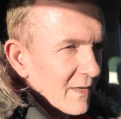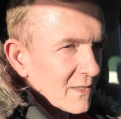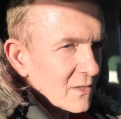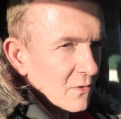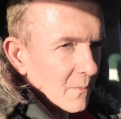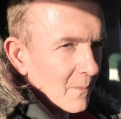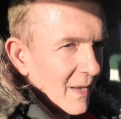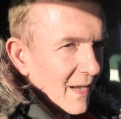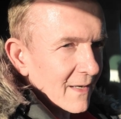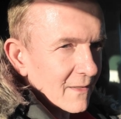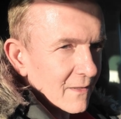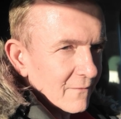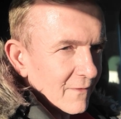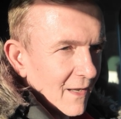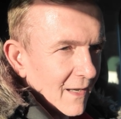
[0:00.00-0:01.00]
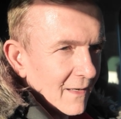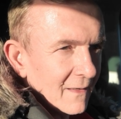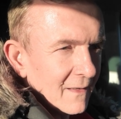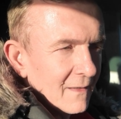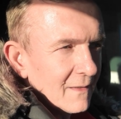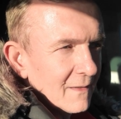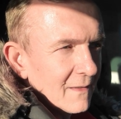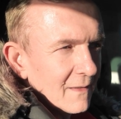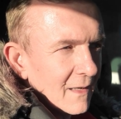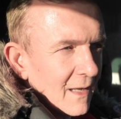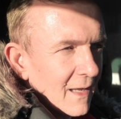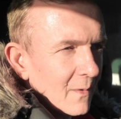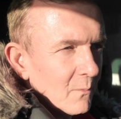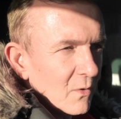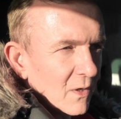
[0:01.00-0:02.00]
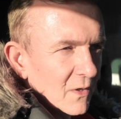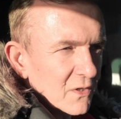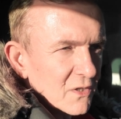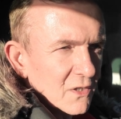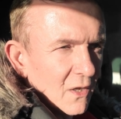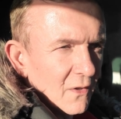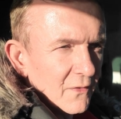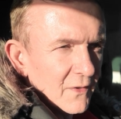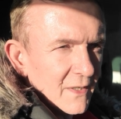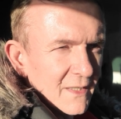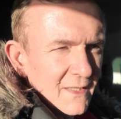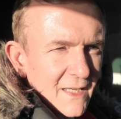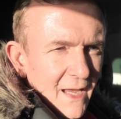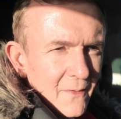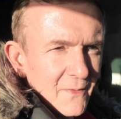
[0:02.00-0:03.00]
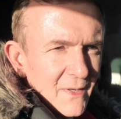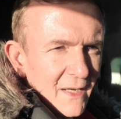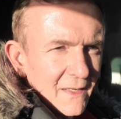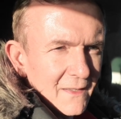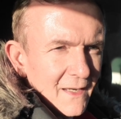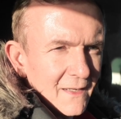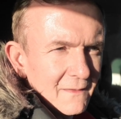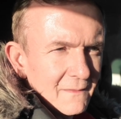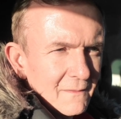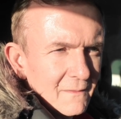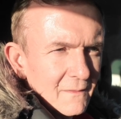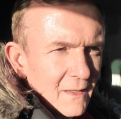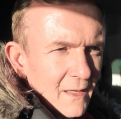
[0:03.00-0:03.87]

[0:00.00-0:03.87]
into the back of the van, and we're going to start the sound deadening.